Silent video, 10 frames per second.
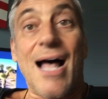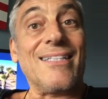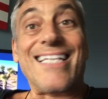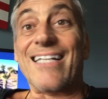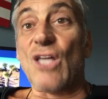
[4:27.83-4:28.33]

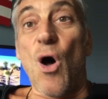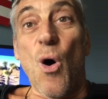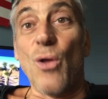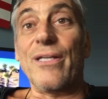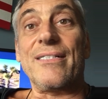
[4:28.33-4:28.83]
I'll take the
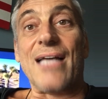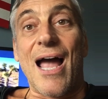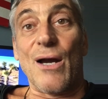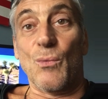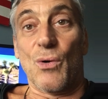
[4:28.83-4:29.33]
whole
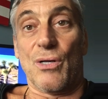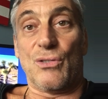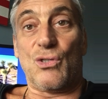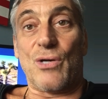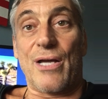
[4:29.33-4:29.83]
entire
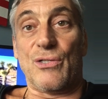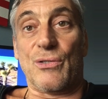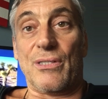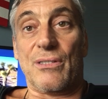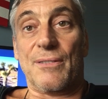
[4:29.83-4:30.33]
world's
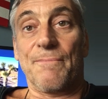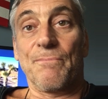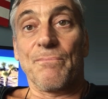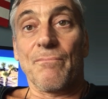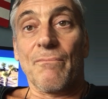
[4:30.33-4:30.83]
treasuries
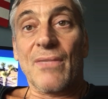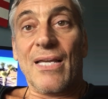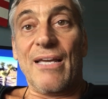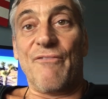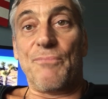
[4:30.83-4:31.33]

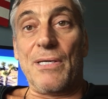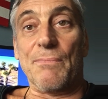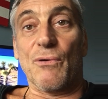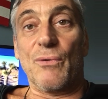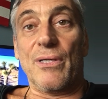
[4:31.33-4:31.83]
if
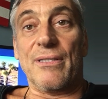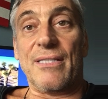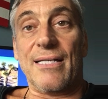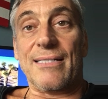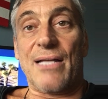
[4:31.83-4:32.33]
people really
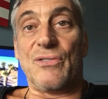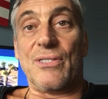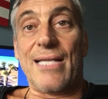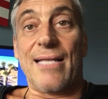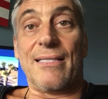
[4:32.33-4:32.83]
think that's a
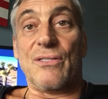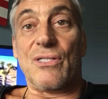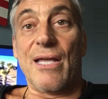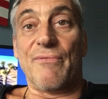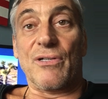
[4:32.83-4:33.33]
debt
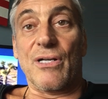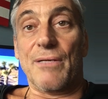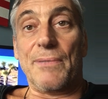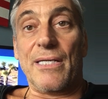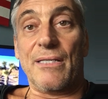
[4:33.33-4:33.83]
that's never going
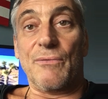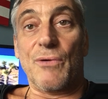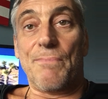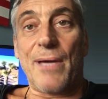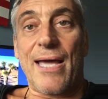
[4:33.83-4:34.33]
to be
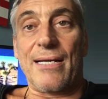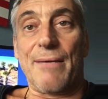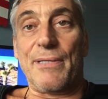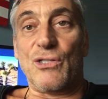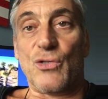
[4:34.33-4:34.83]
repaid.
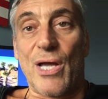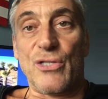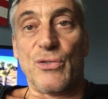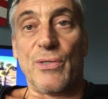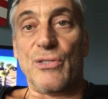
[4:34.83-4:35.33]
I mean,
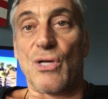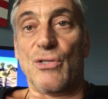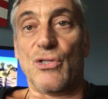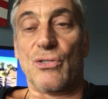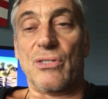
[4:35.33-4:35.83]
treasuries are
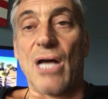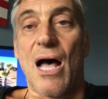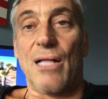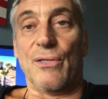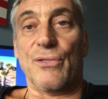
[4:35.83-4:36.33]
just
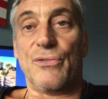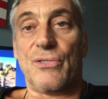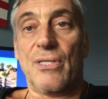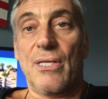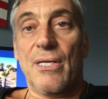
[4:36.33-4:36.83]

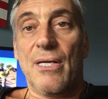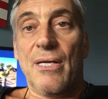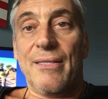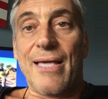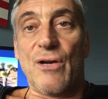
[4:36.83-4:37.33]
dollars
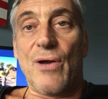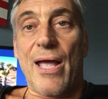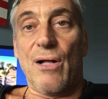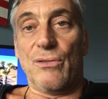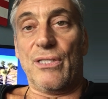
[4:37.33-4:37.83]
that are
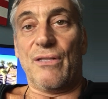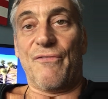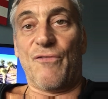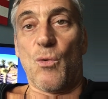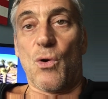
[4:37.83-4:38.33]
held in the
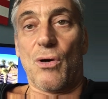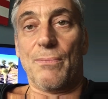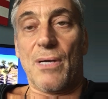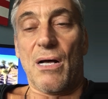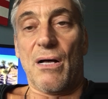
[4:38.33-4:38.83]

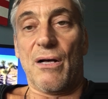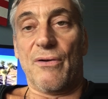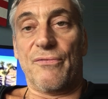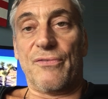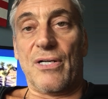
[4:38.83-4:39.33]
form
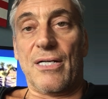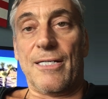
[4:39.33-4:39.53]
of,